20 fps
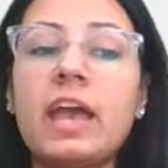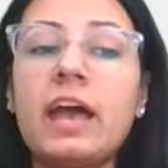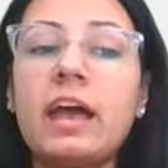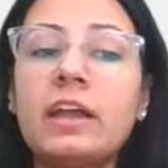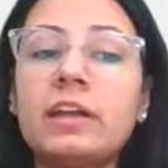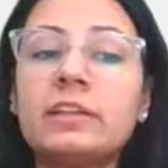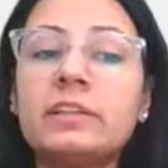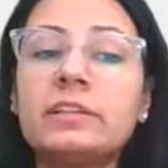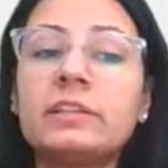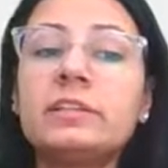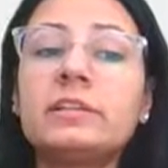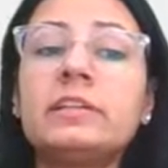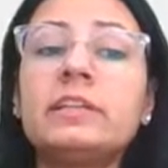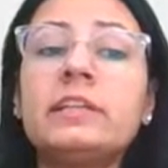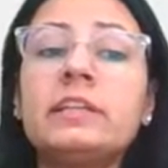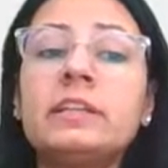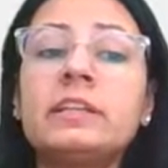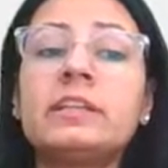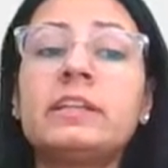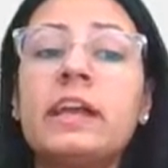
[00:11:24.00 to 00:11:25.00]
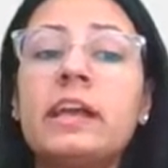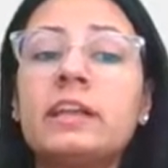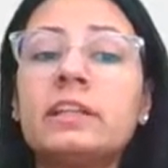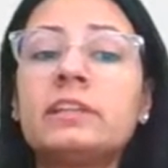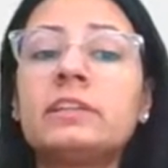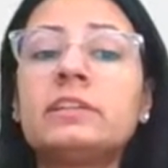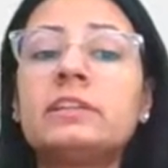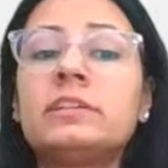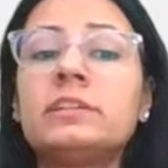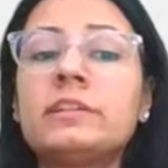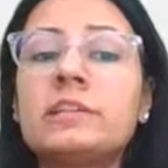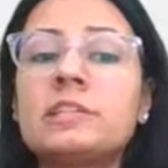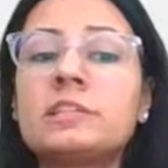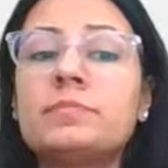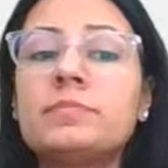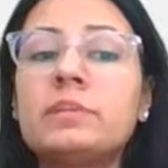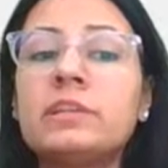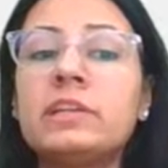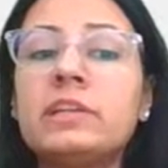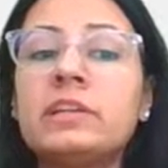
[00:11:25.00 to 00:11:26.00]
and the renal and the
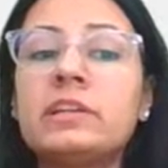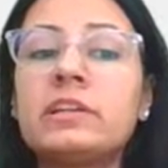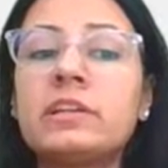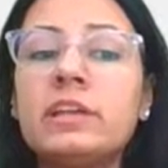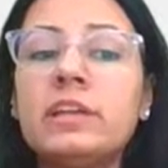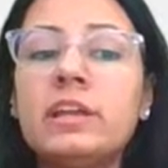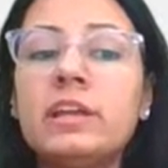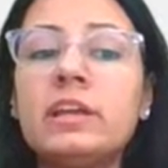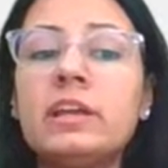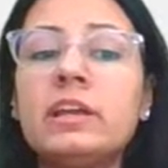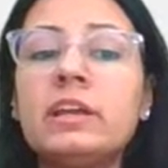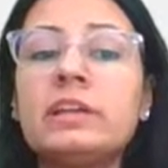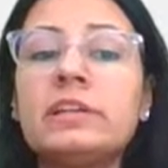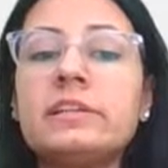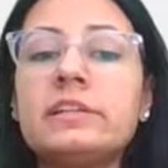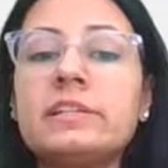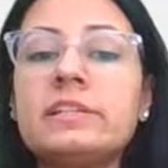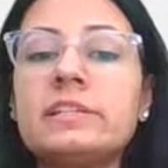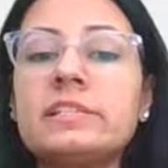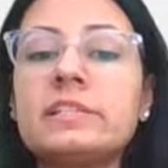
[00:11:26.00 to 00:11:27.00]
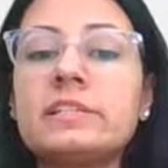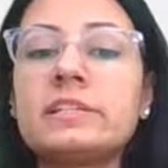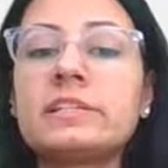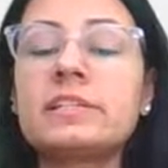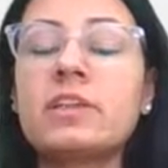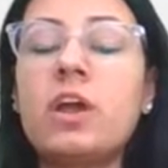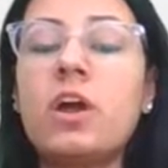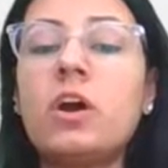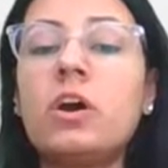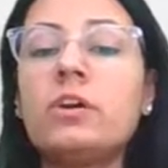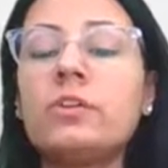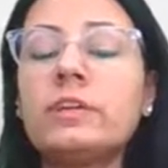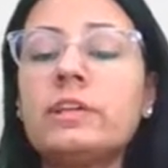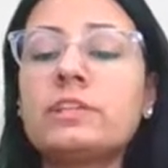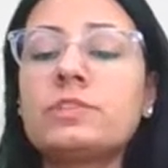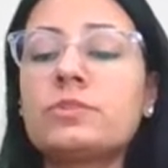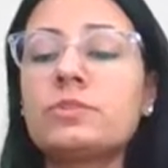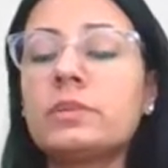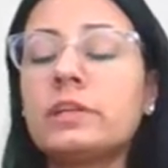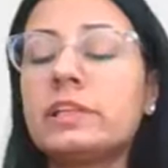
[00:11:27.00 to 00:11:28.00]
respiratory disease.
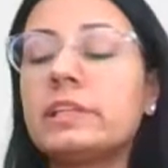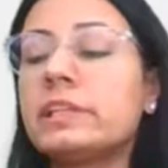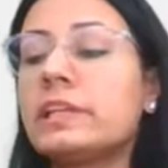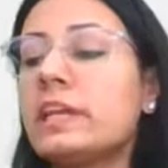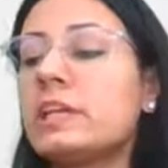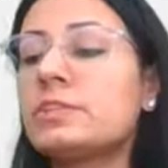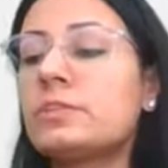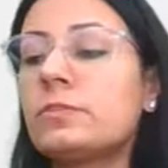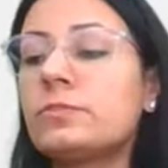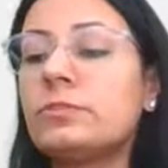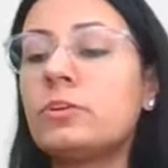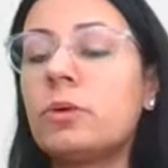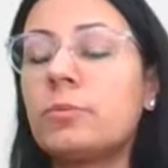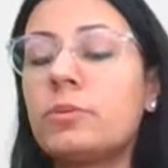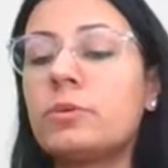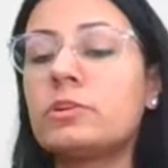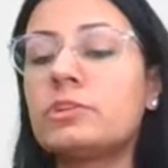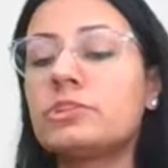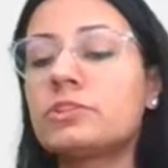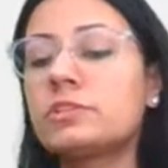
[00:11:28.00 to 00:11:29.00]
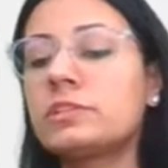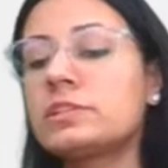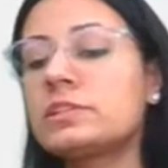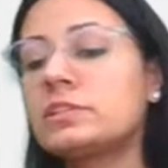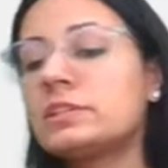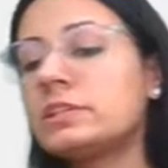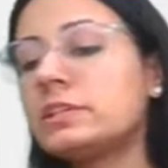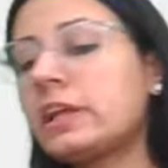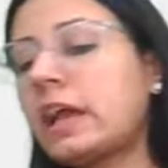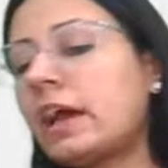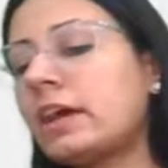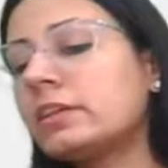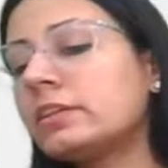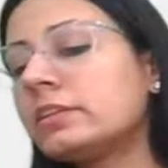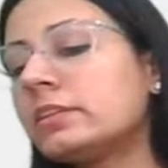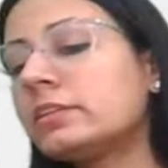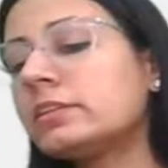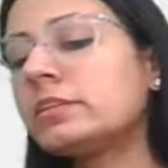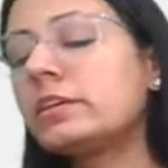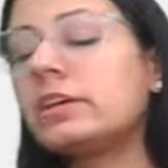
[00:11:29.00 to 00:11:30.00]
Alright, so in case of the opportunistic
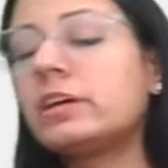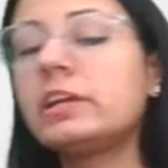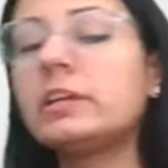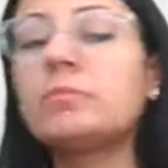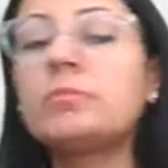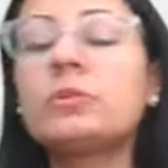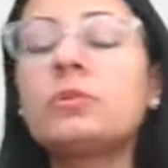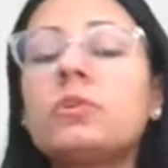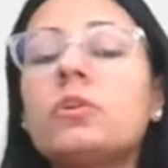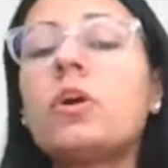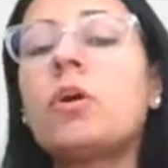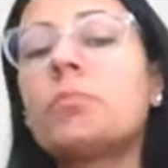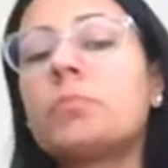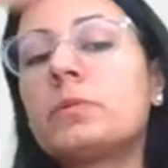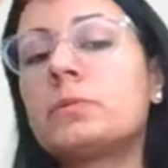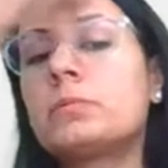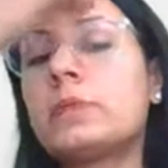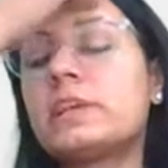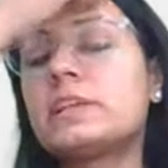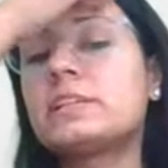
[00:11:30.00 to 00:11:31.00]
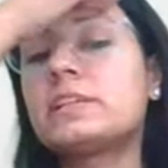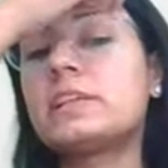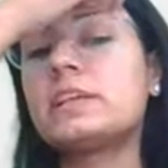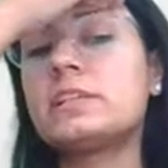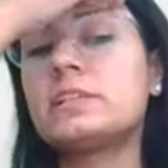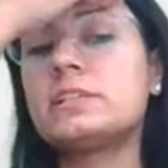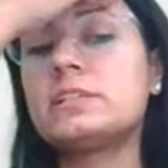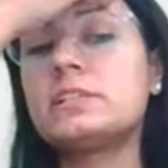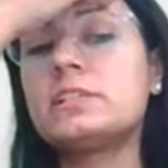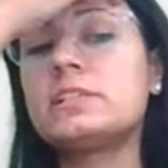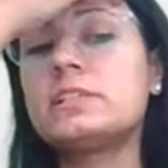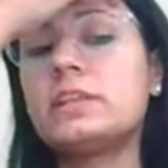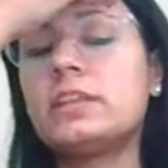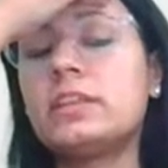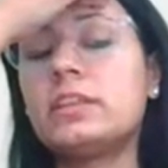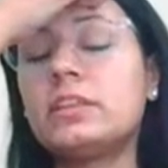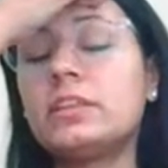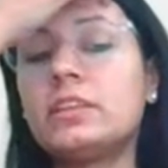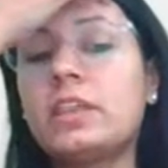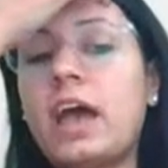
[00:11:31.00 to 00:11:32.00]
and the immunocompromised cases,
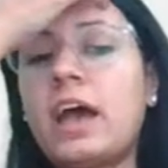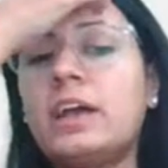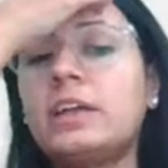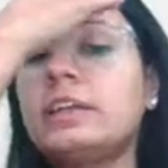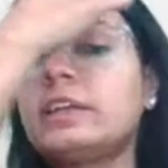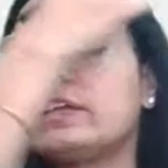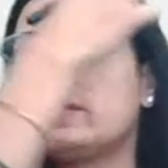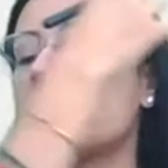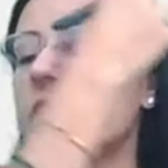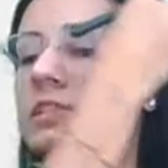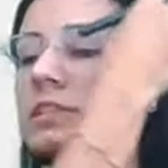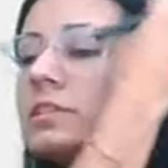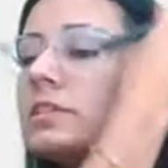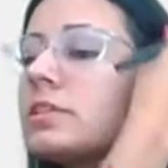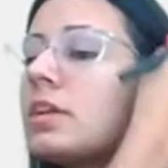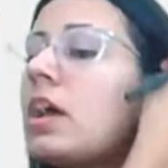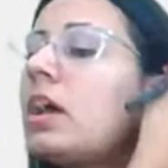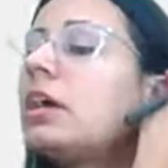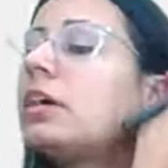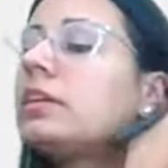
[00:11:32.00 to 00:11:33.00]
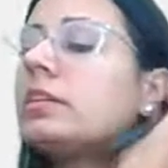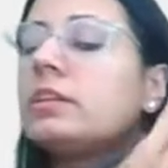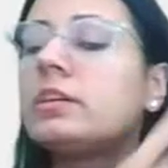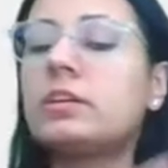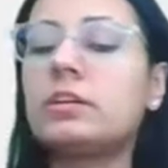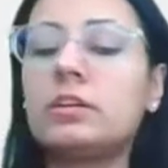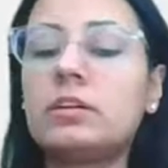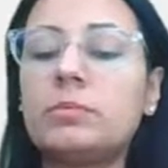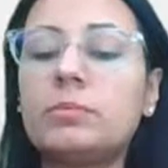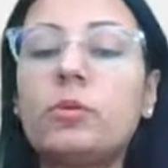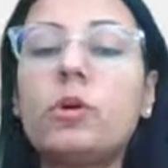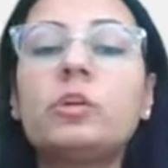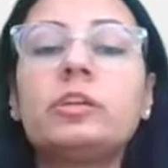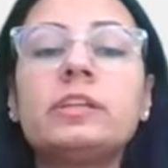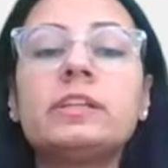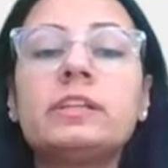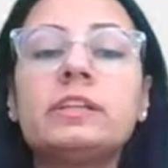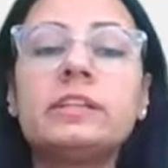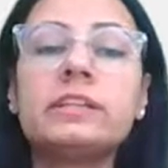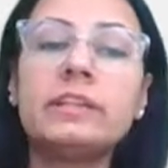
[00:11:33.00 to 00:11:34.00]
in that cases, the
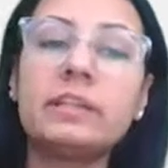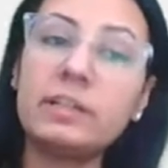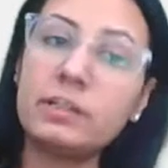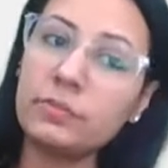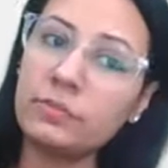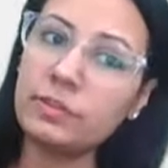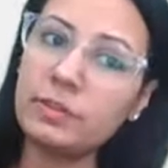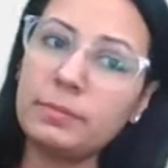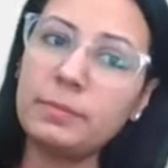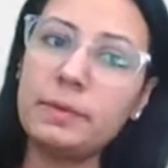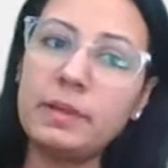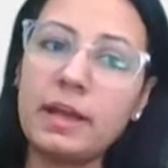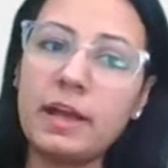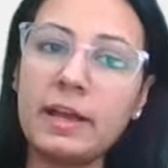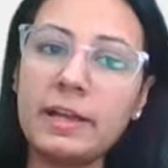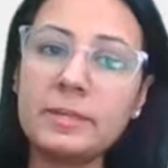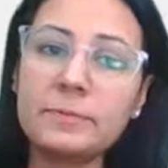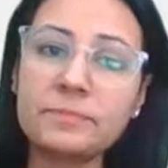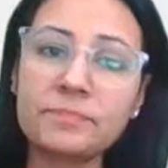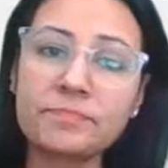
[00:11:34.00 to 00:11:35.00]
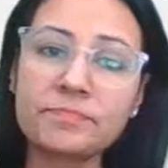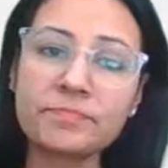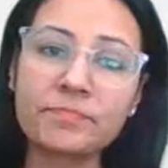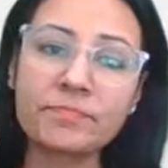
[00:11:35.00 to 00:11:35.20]
mortality rate will be high.